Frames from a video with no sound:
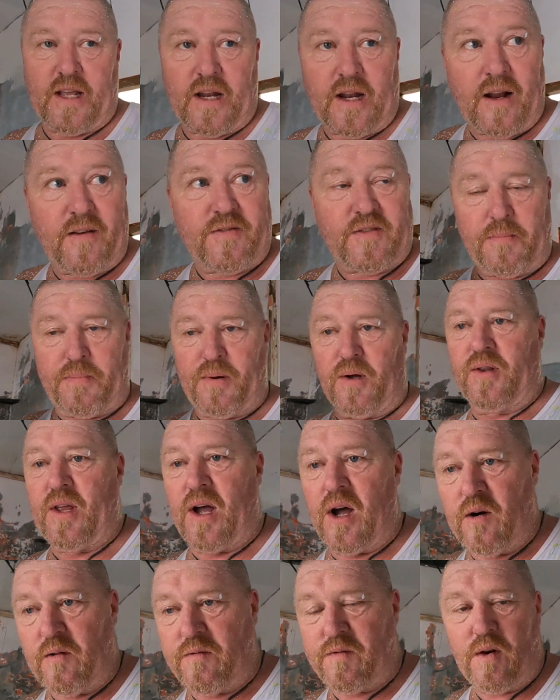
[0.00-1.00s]
They don't have to build
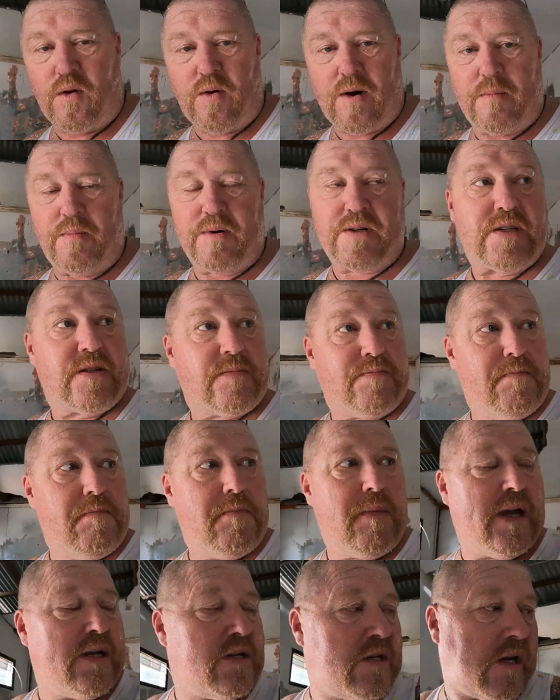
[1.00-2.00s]
the whole floor up, which is
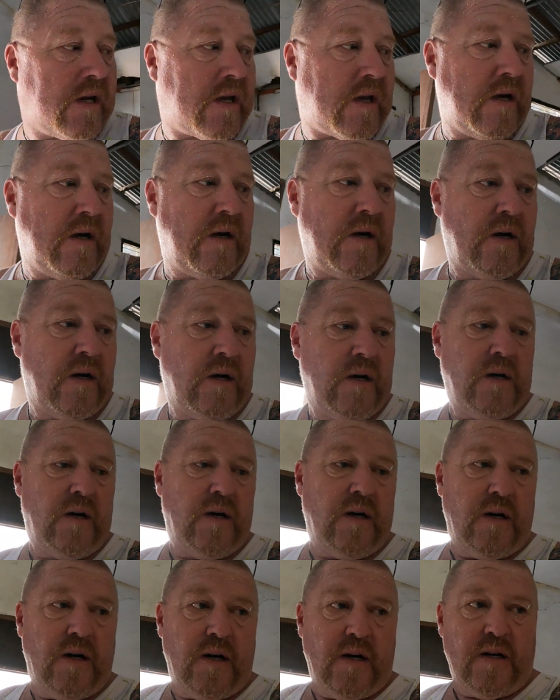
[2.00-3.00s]
magic.
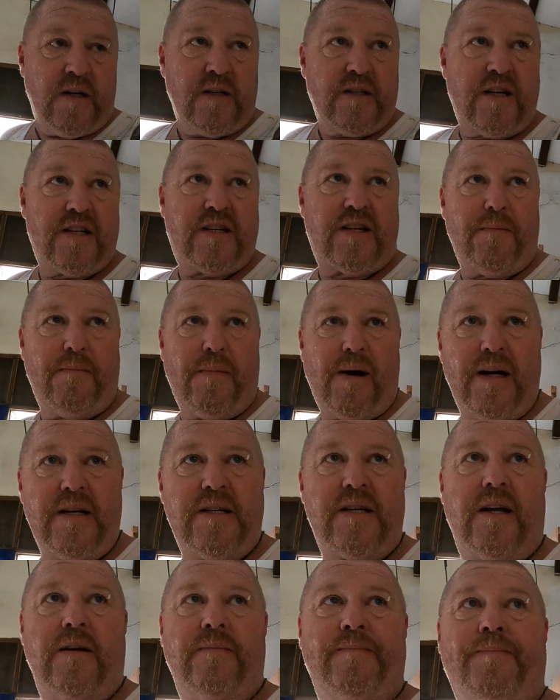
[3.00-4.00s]
Just
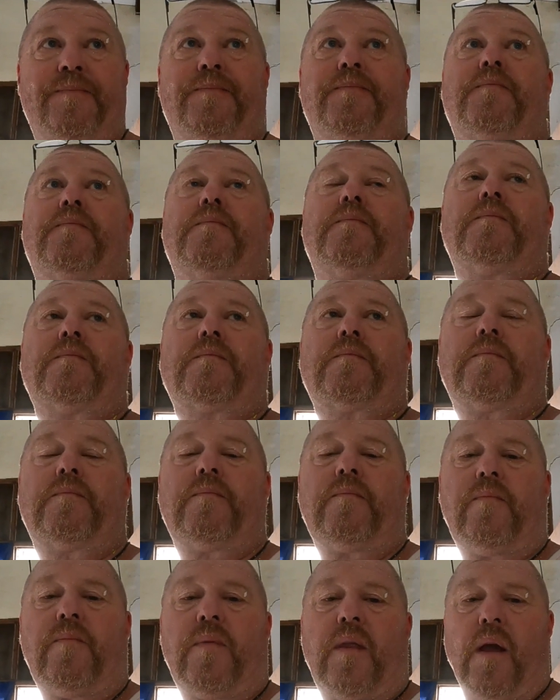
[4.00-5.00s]
amazing.
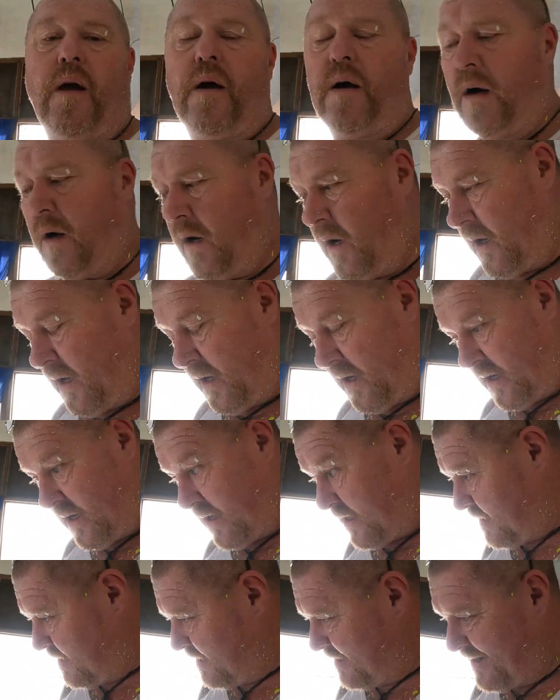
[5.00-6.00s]
Oh,
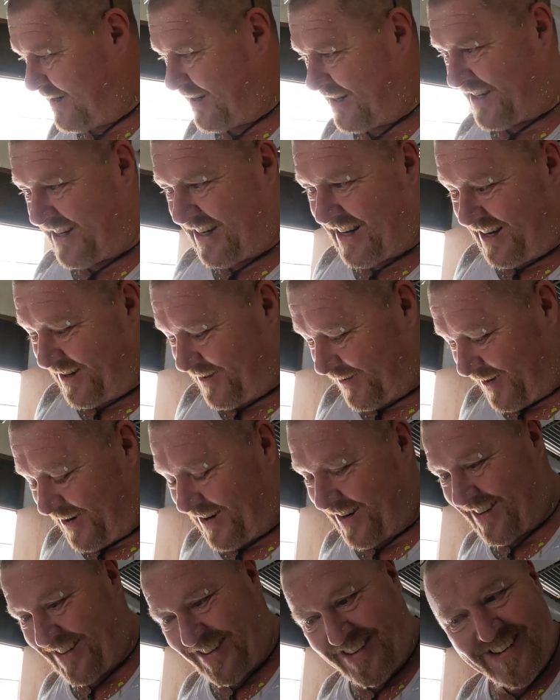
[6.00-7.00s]
I tell you
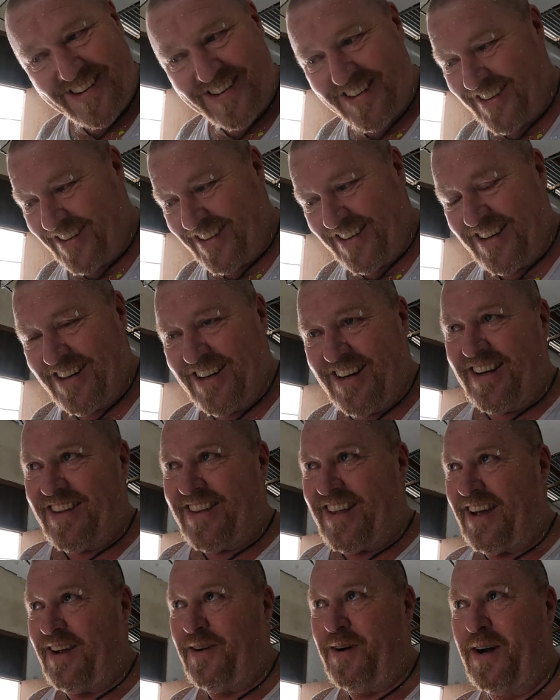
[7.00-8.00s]
what,
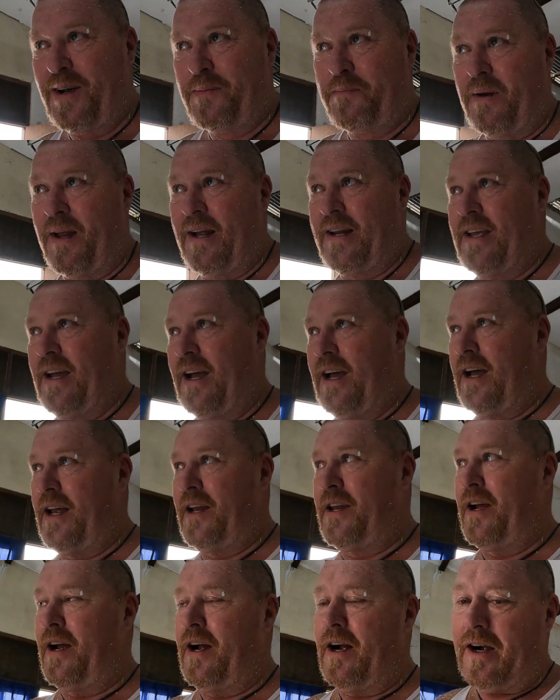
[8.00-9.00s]
they work bloody hard.